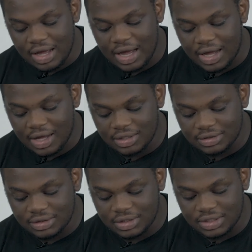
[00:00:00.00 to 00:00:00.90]

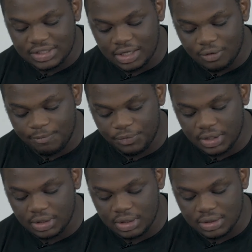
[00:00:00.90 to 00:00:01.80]
And the second
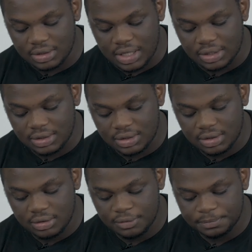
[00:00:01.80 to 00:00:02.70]
thing is that
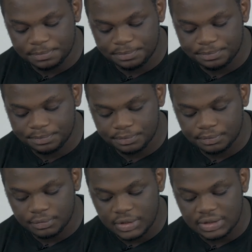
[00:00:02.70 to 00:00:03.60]

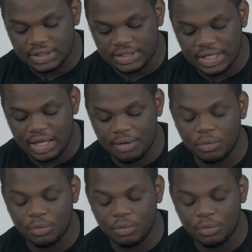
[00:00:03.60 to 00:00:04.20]
the seller